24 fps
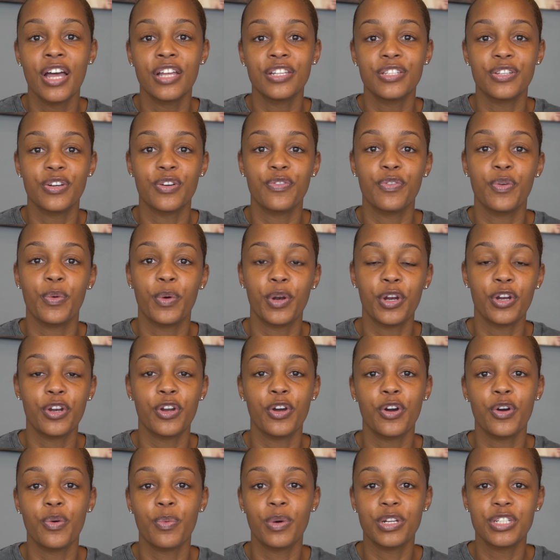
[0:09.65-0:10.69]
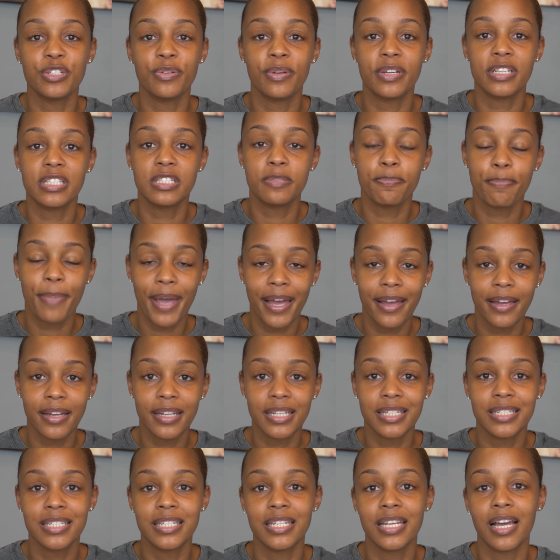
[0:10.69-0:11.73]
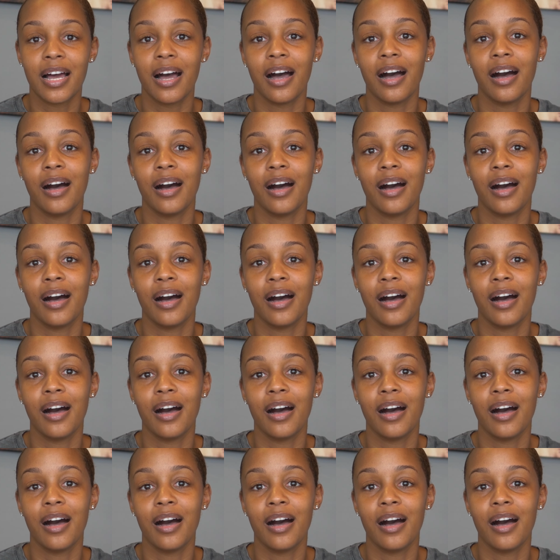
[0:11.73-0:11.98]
So if you want to know what to expect